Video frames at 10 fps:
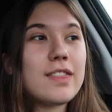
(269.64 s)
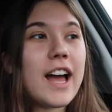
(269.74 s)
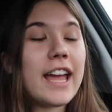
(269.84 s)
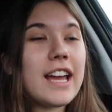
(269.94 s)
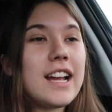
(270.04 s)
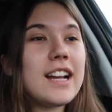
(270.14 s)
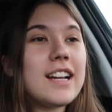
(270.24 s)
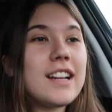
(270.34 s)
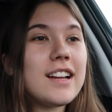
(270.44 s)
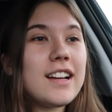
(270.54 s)
like,
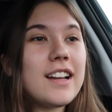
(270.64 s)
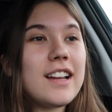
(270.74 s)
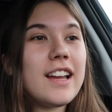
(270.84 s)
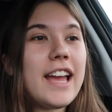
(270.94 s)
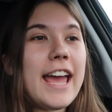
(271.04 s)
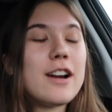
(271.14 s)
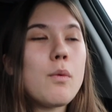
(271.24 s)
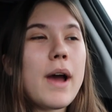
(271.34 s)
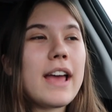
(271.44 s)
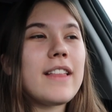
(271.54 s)
in
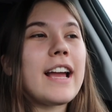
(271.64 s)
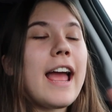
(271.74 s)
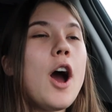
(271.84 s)
a way, like,